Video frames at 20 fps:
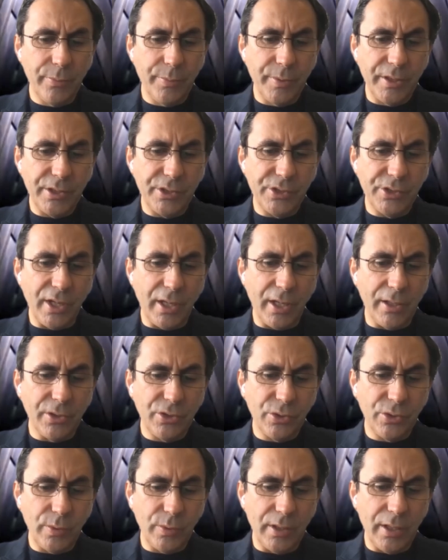of the biggest
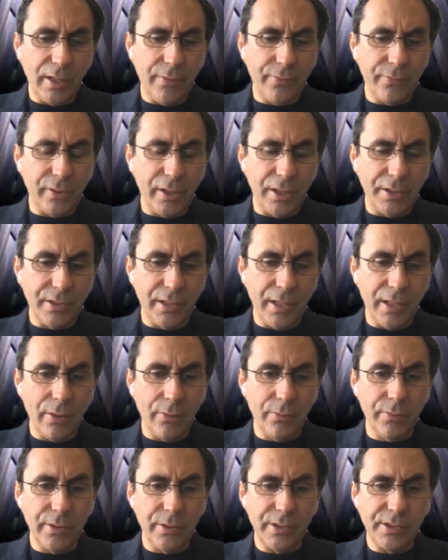challenges we have right
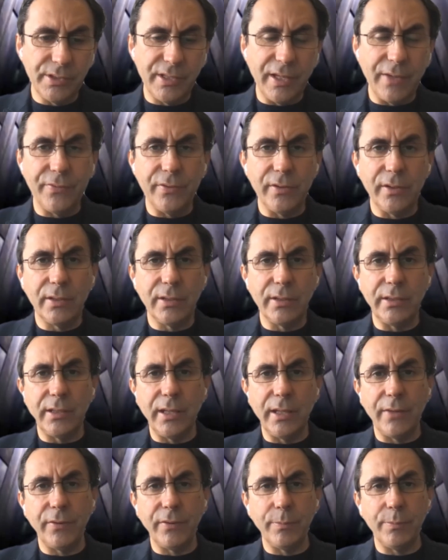now is definitely
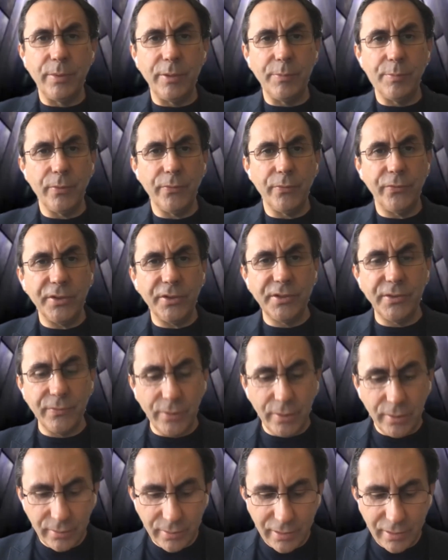having people, first of
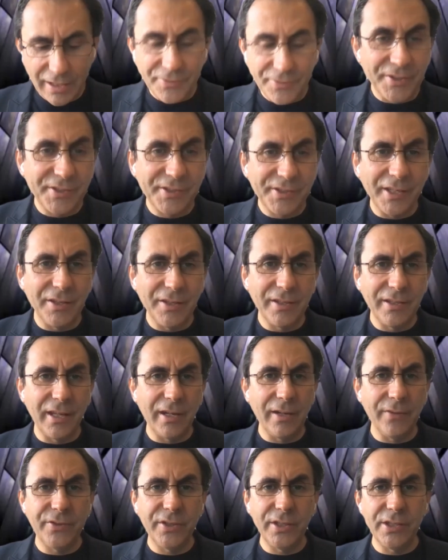all, understanding the
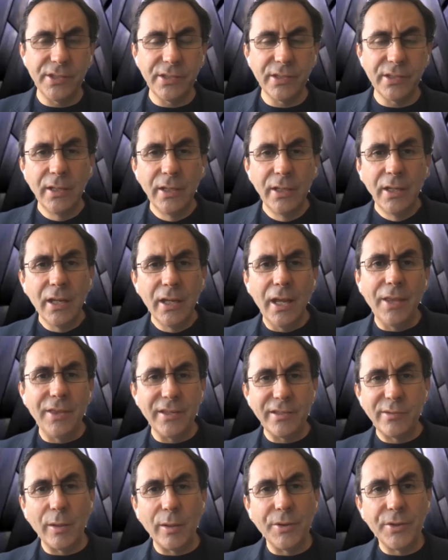NFTs. And
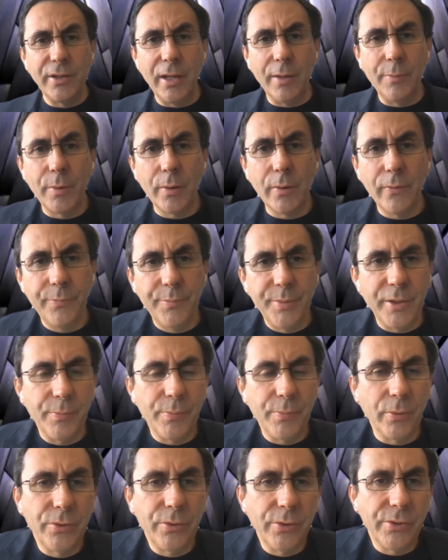as well, the number of
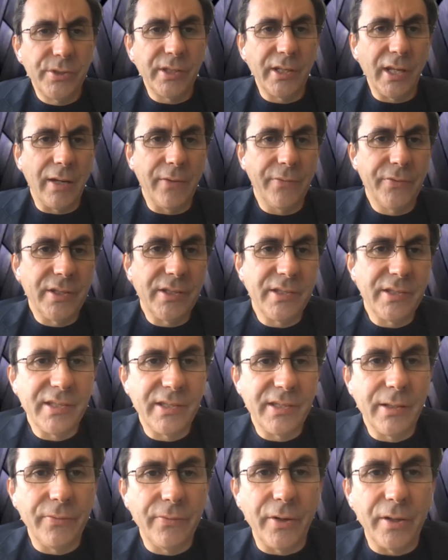people using NFTs is
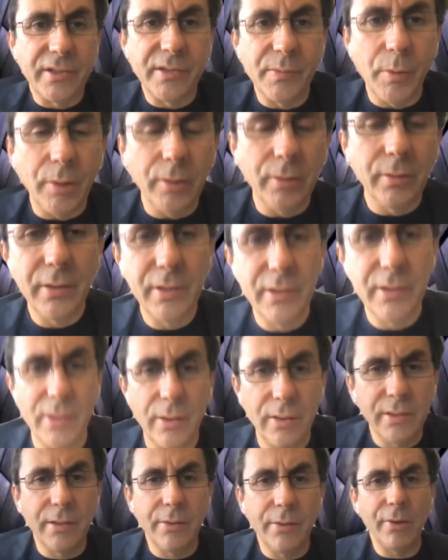still very small. It's
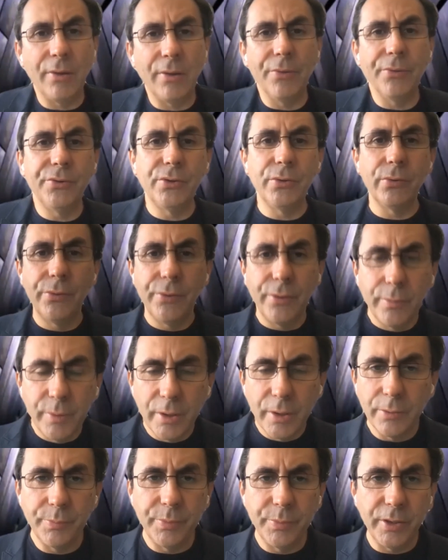only around 2 or 3
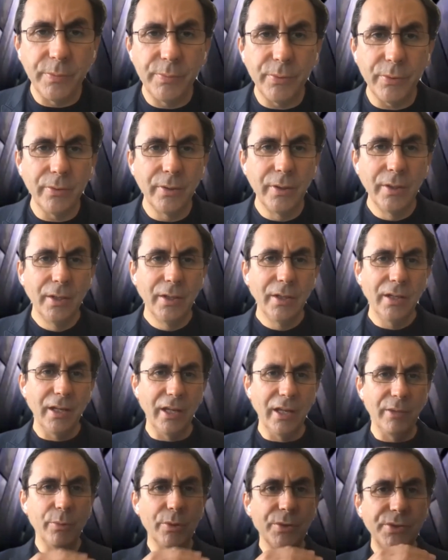million people.
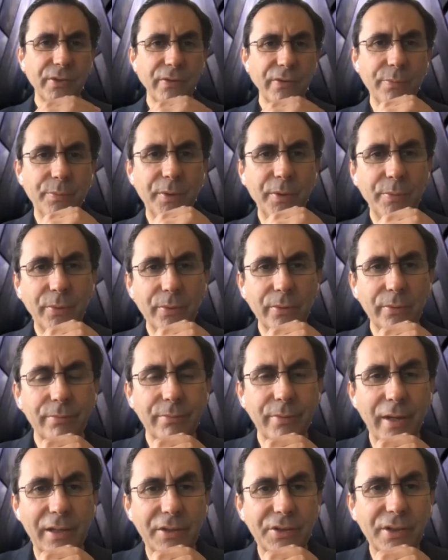And most of the people
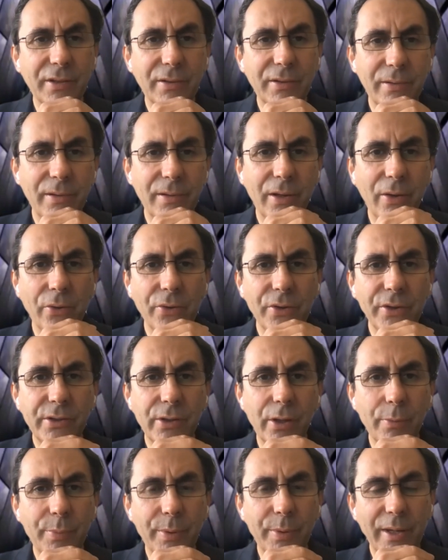actually on the
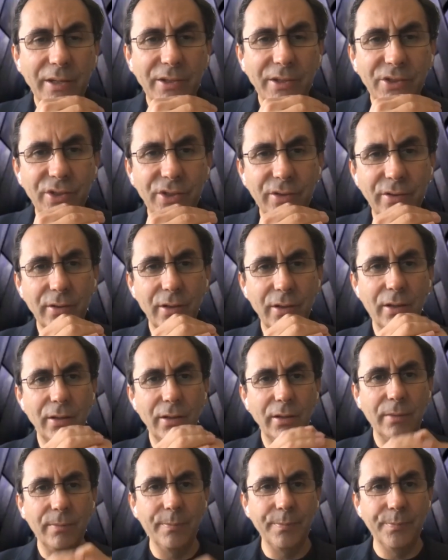top edge
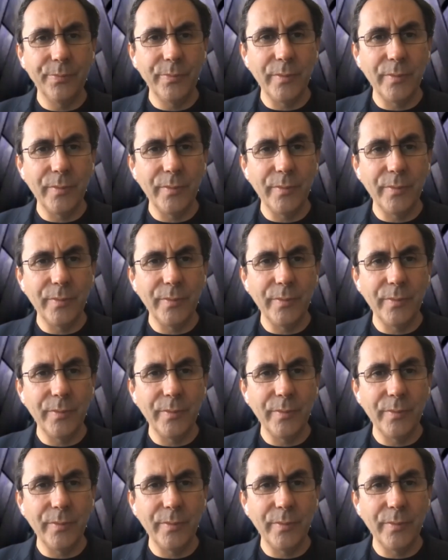are